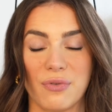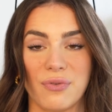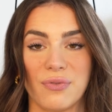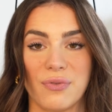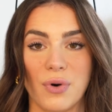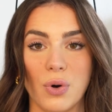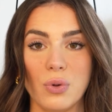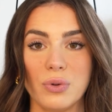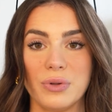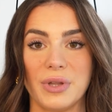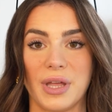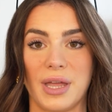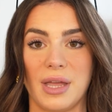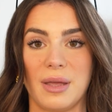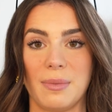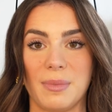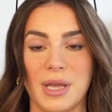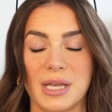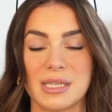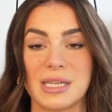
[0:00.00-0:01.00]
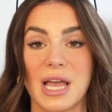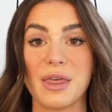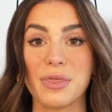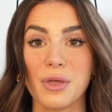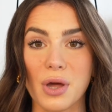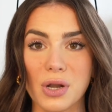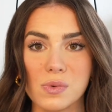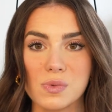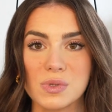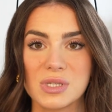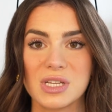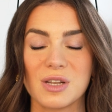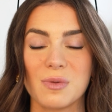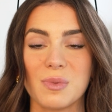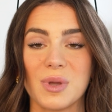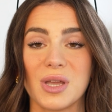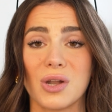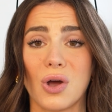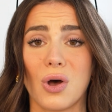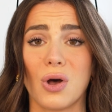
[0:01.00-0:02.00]
folding because I thought it was gonna
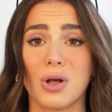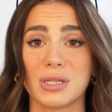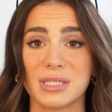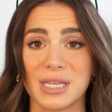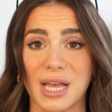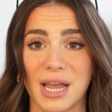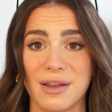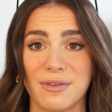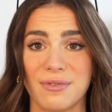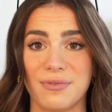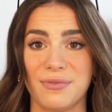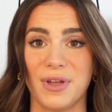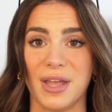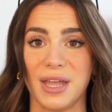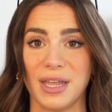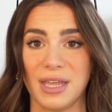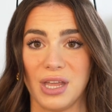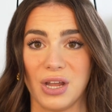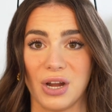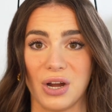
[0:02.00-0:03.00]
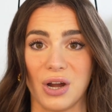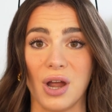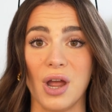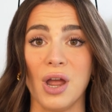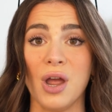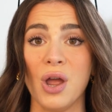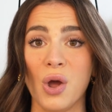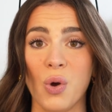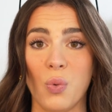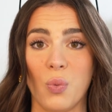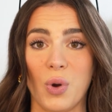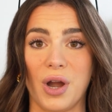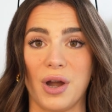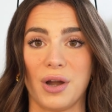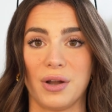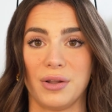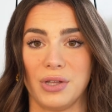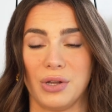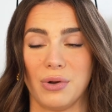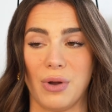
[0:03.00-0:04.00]
be an all tight fit here
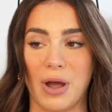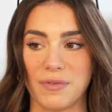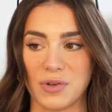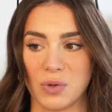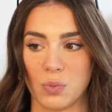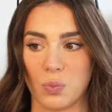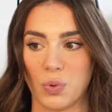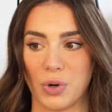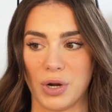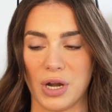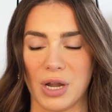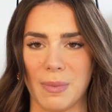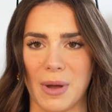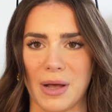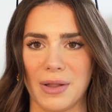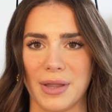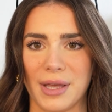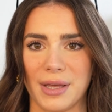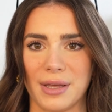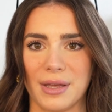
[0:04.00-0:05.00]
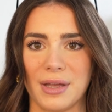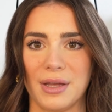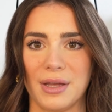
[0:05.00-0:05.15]
where you don't have to worry about like